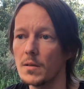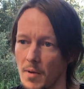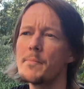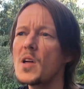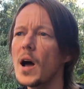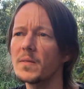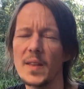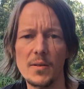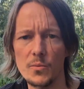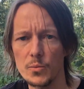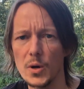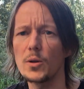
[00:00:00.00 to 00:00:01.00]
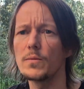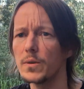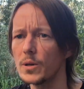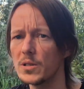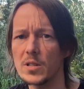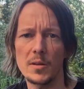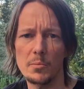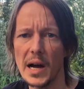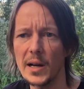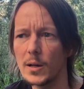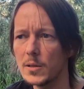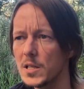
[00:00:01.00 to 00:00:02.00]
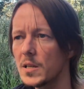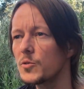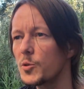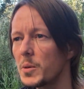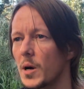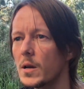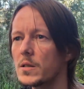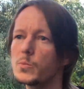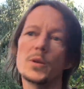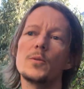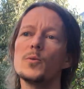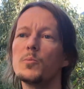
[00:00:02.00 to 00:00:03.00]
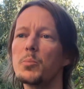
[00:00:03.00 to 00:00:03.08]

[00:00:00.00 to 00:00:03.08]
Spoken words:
I'm not that well versed in biology, to be honest with you,